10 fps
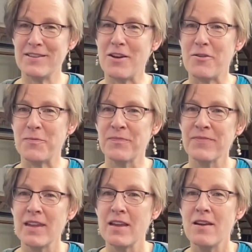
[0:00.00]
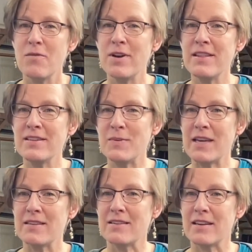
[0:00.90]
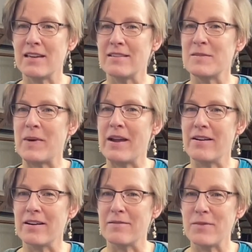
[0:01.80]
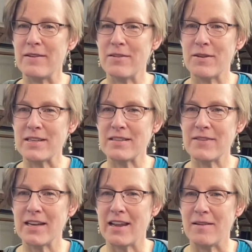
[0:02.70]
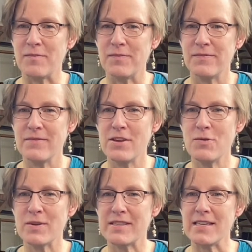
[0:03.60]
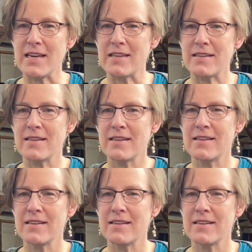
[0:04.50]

So one of these weekends I'll get inspired and weave the rest of it, and you will see it.